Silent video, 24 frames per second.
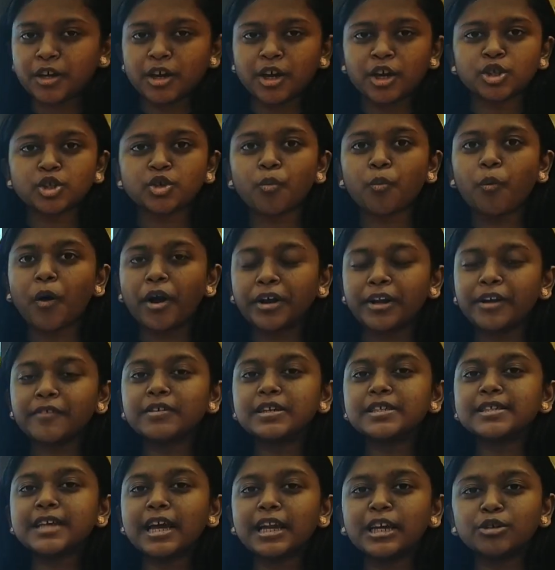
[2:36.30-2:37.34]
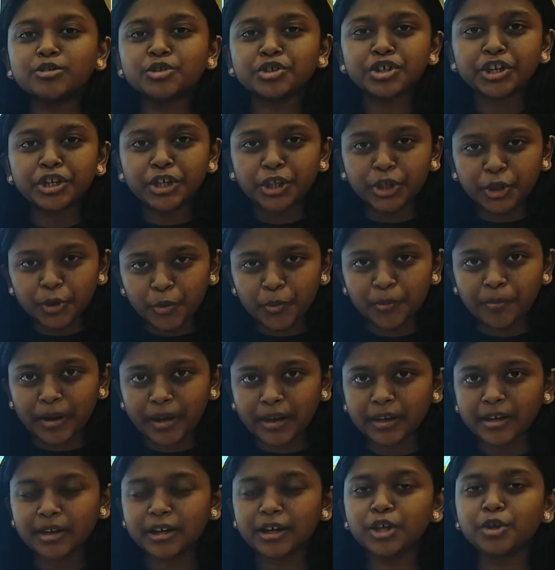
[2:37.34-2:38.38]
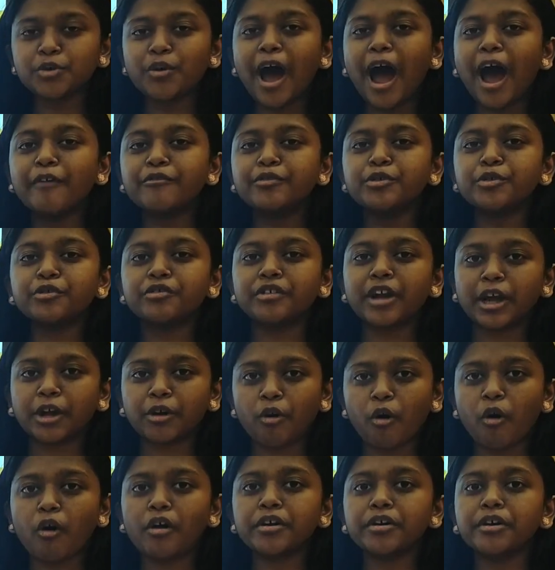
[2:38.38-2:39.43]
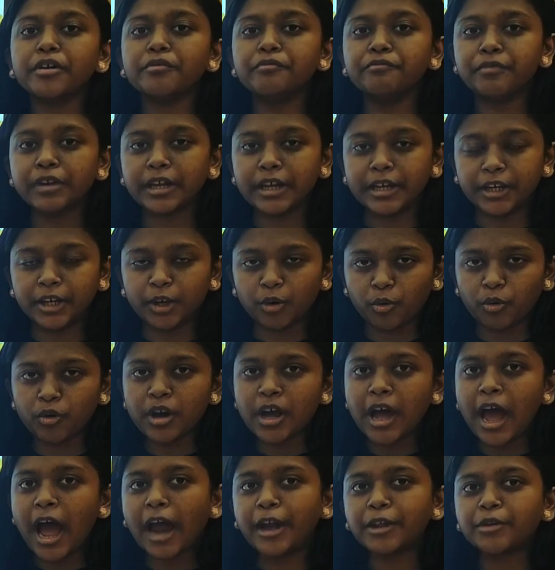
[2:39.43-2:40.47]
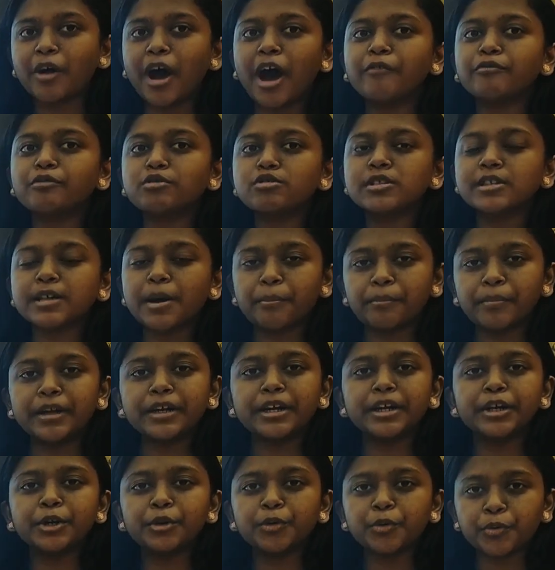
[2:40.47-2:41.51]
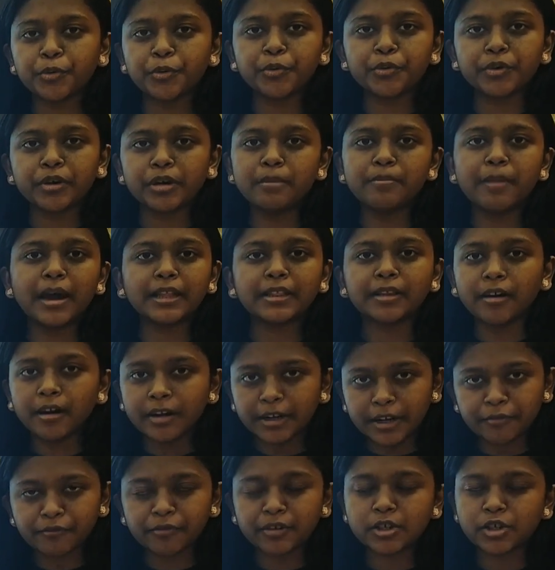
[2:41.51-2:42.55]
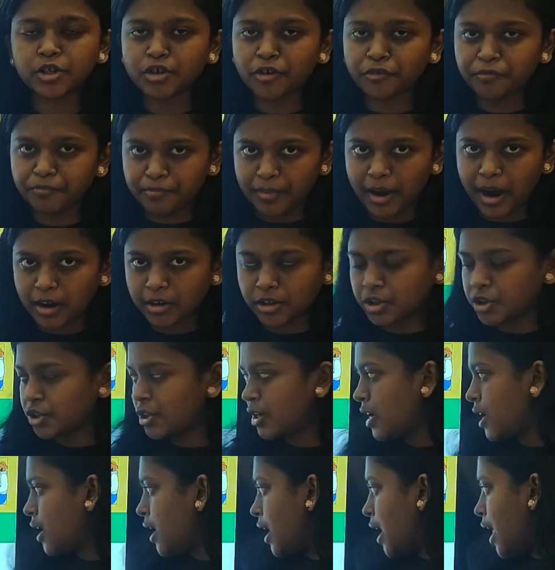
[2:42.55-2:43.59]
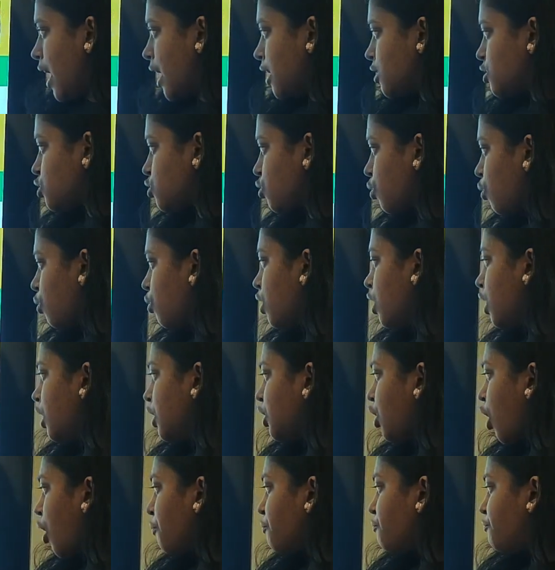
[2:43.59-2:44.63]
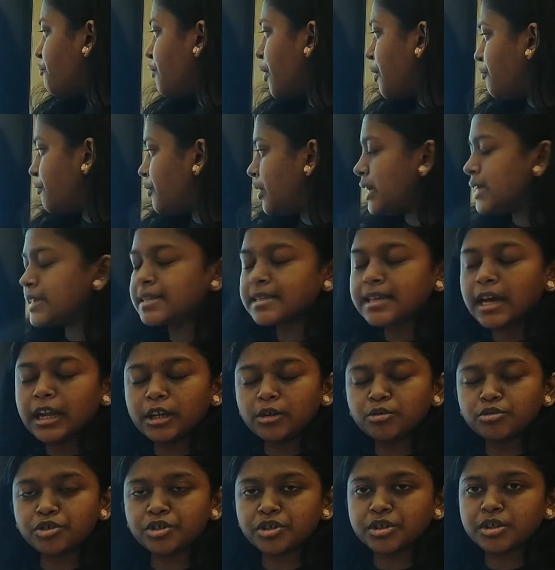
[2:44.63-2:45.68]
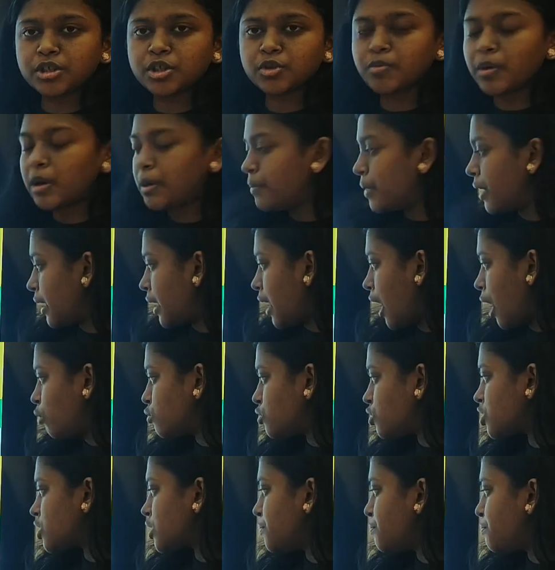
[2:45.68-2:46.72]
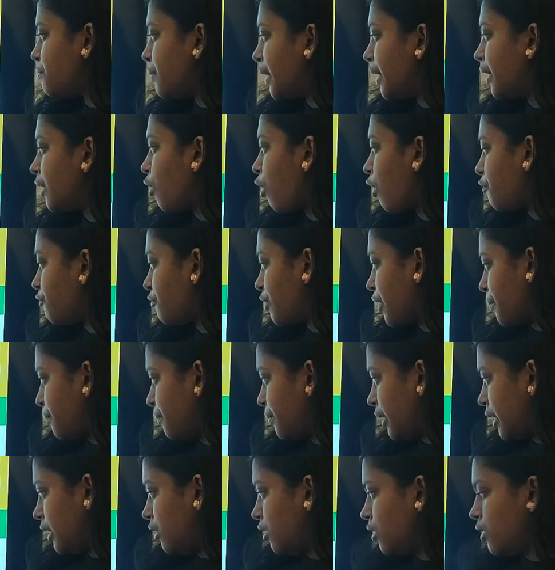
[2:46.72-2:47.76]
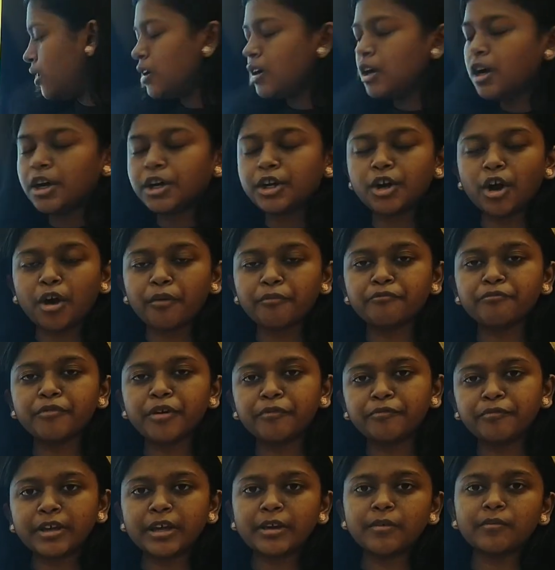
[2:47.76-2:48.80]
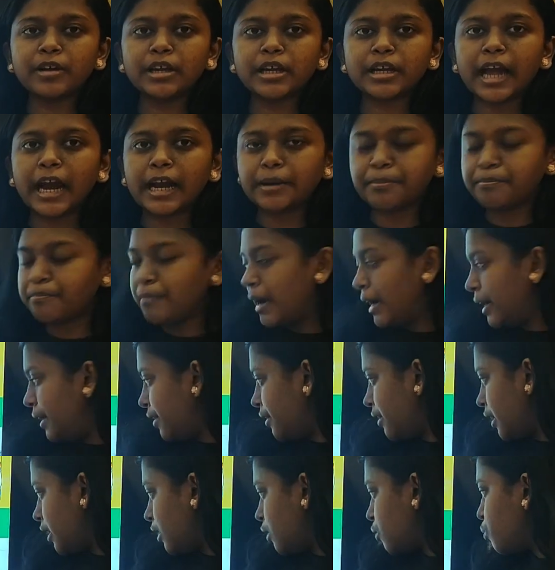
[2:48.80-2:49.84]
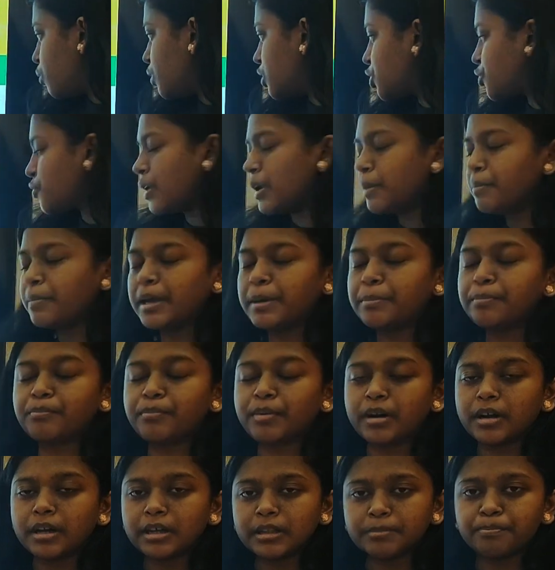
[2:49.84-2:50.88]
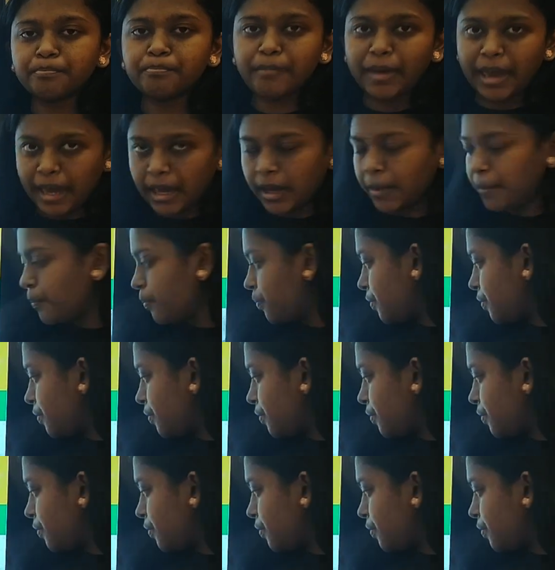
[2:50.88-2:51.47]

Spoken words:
So whatever solution you make, you have to record a video and you have to submit it to Google by 31st of March. So top 50 solutions will be announced in mid of April. Top 50 will get mentoring, which will be in May.